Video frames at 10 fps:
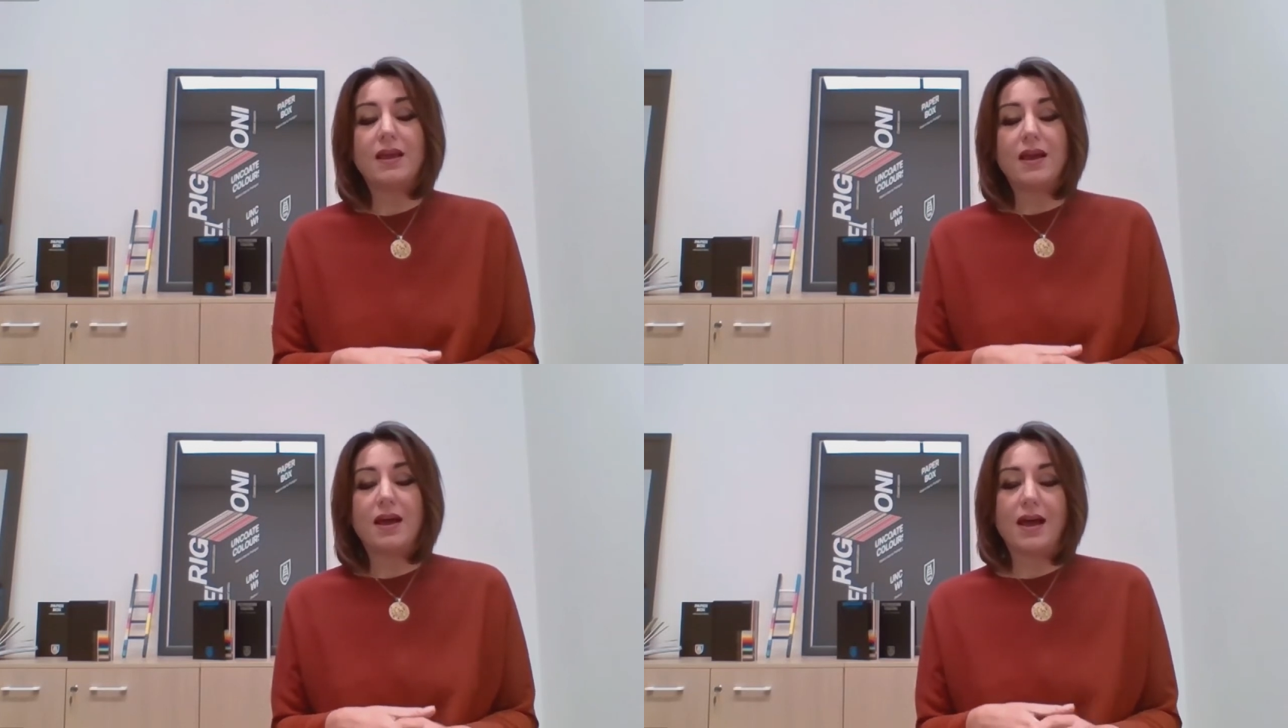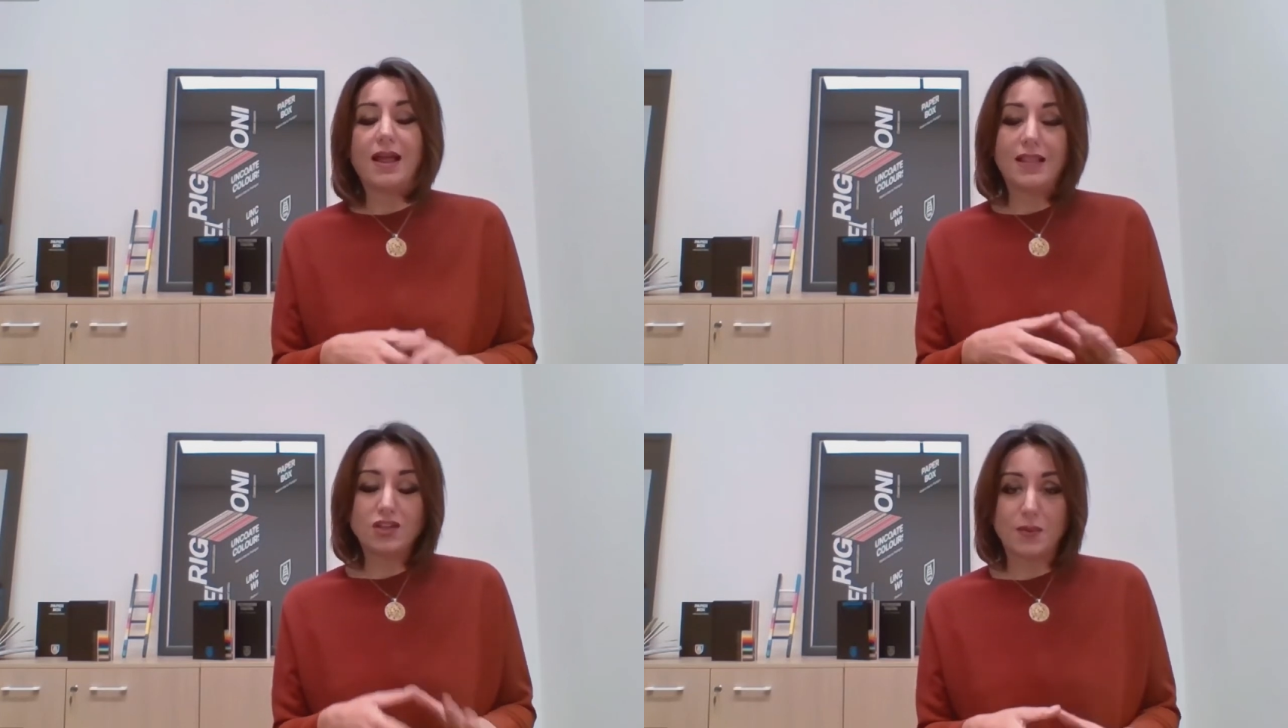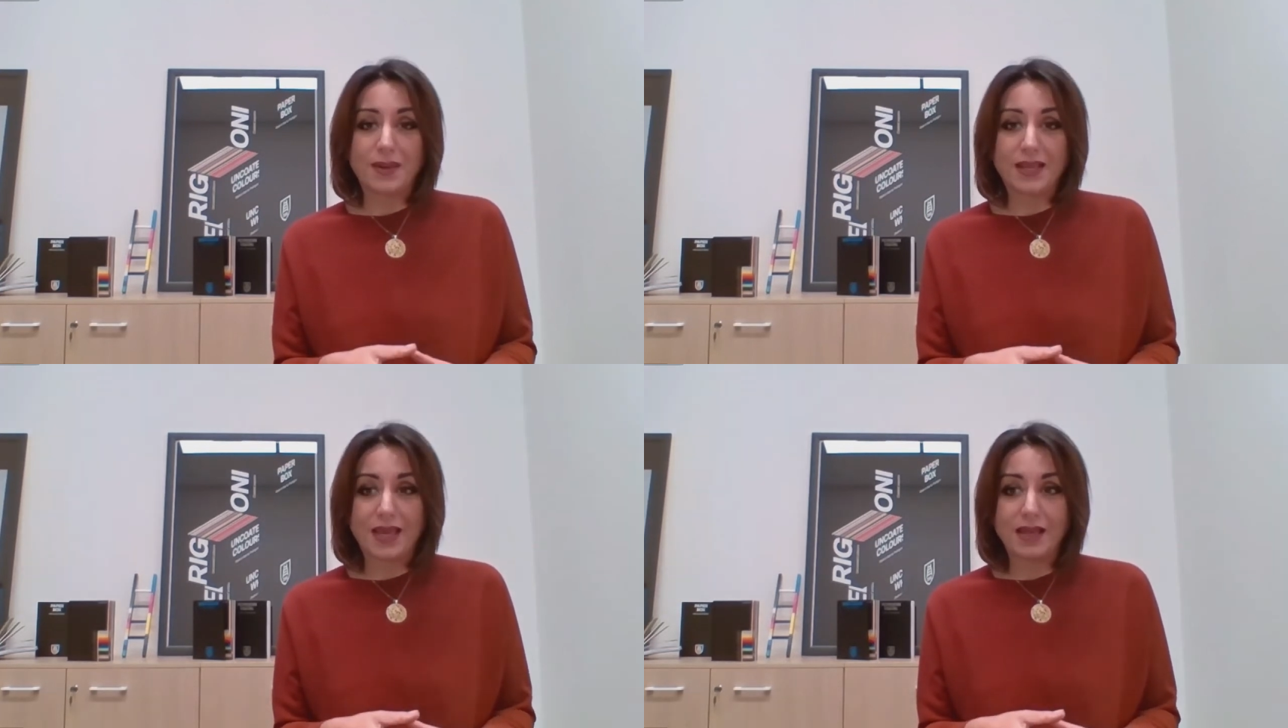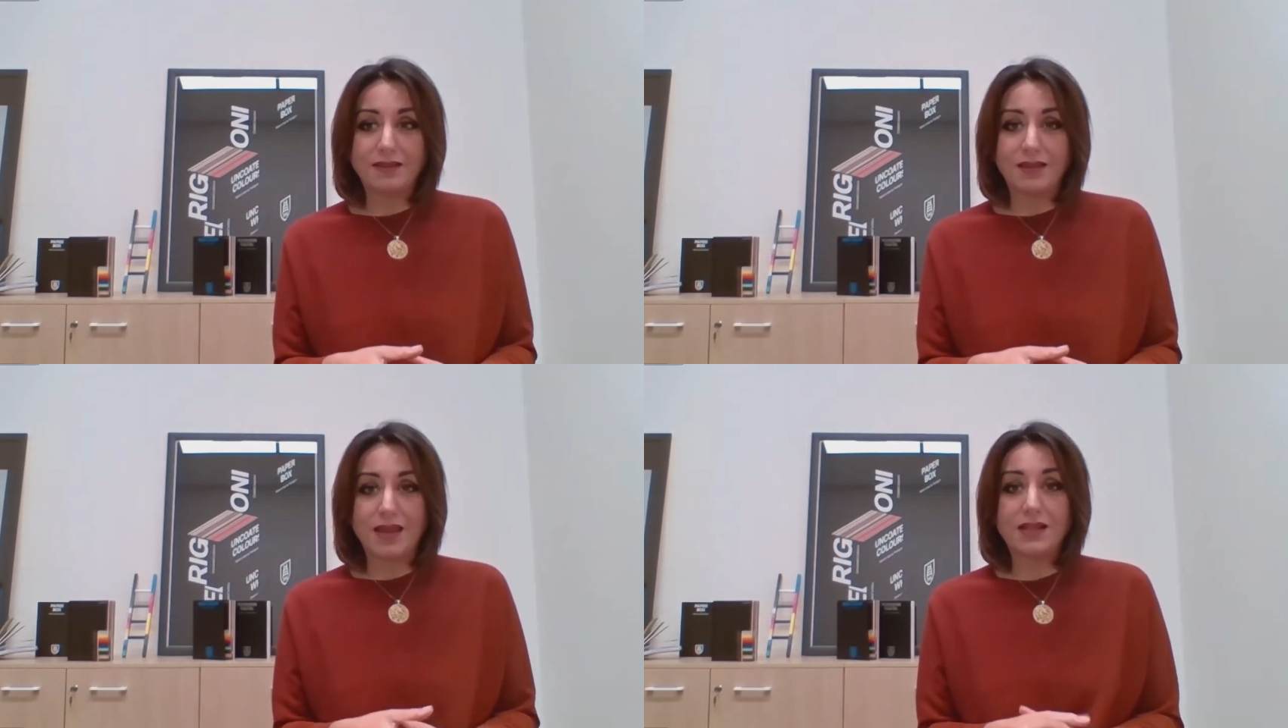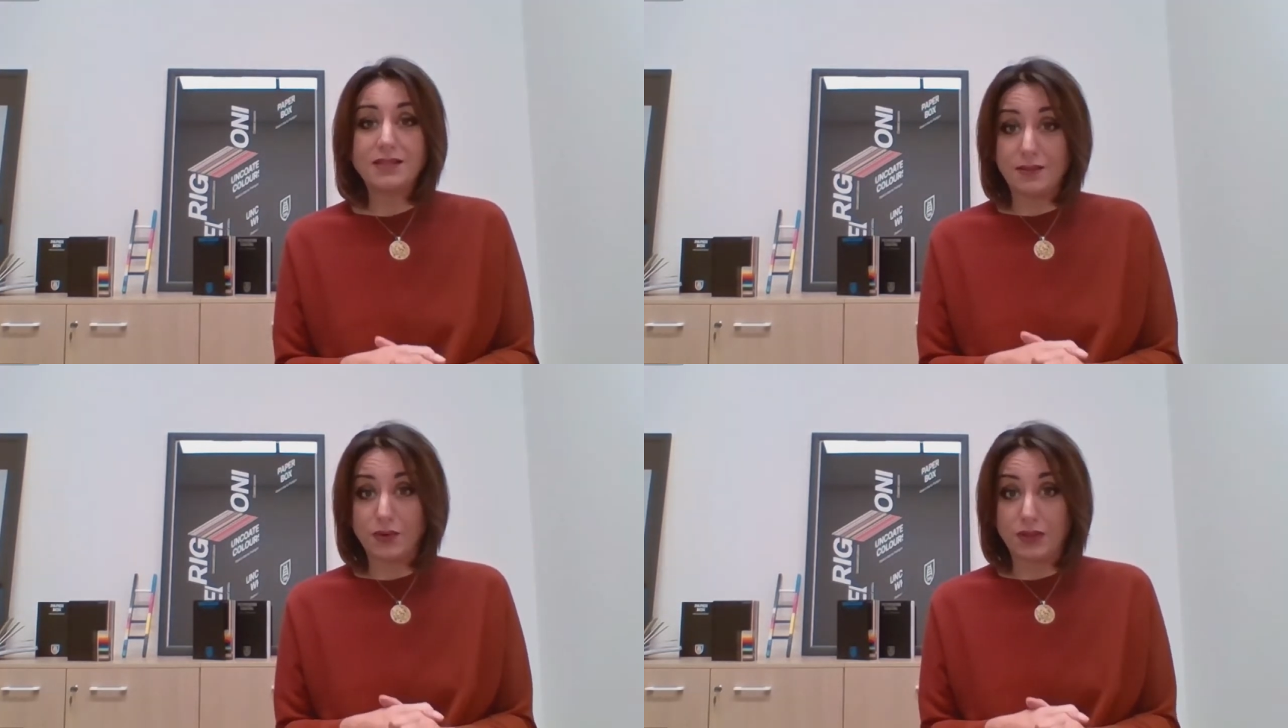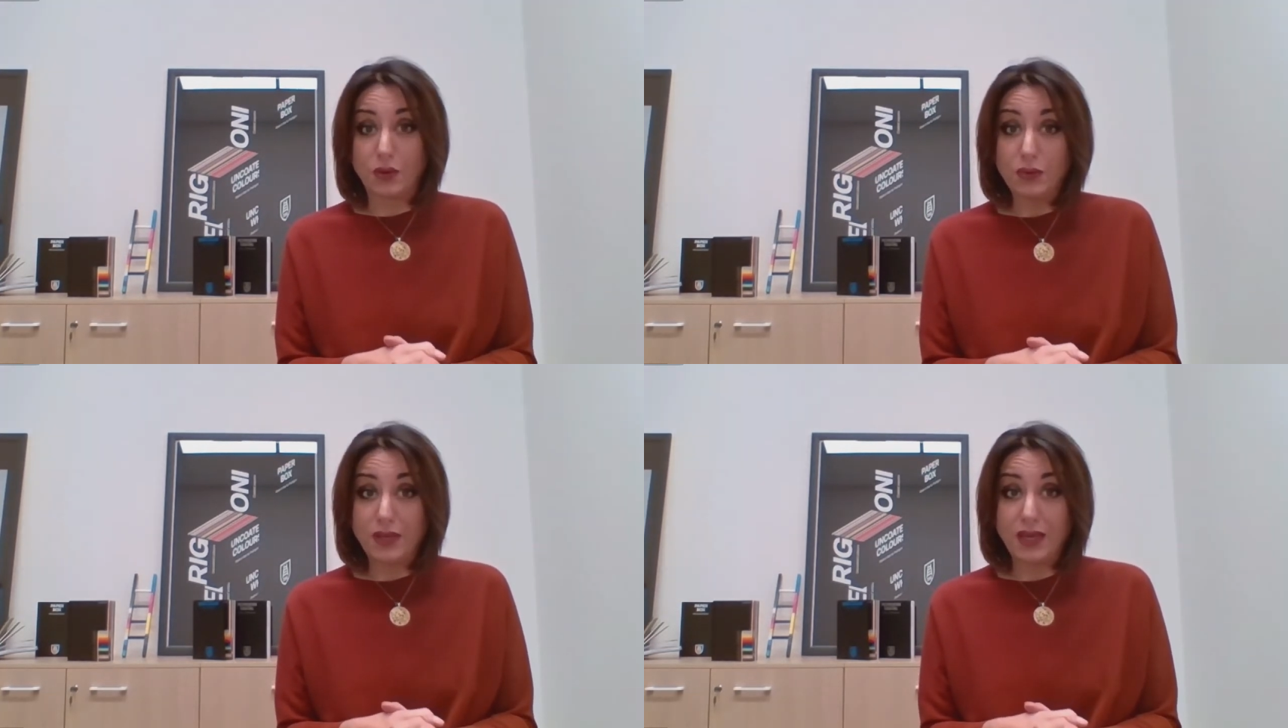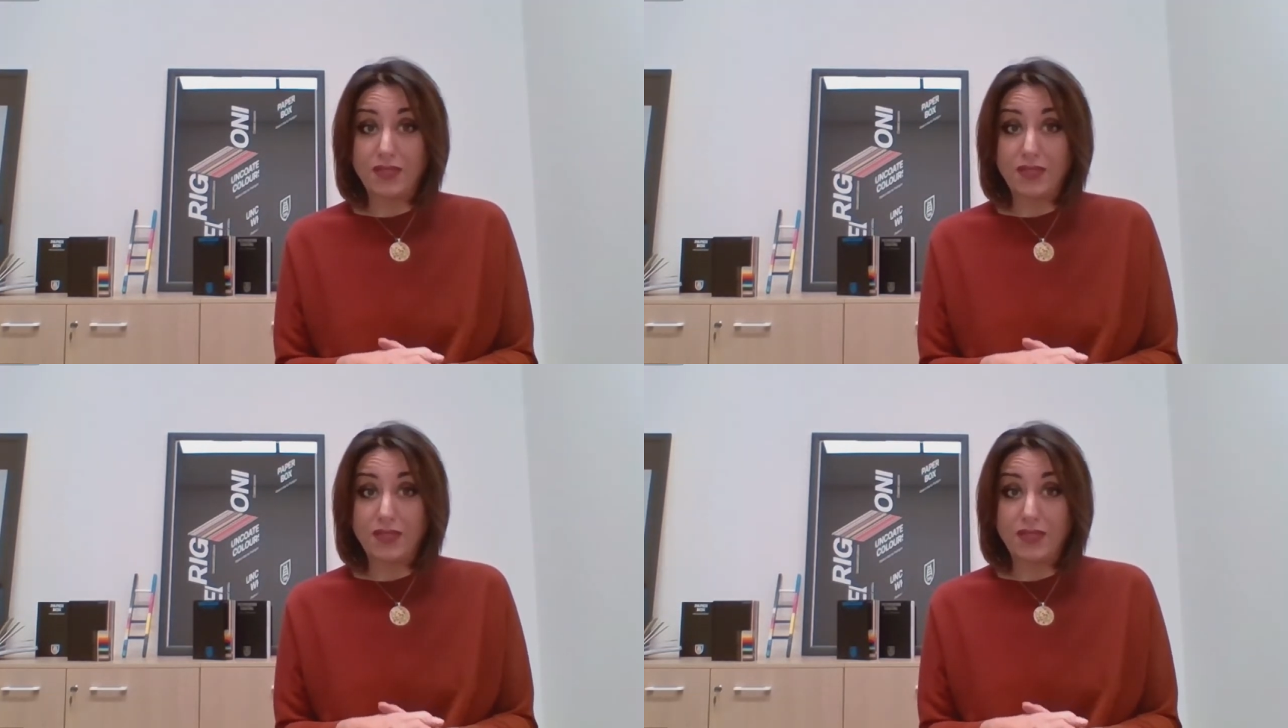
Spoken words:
Alicia Marchetti and Simone Lucchi.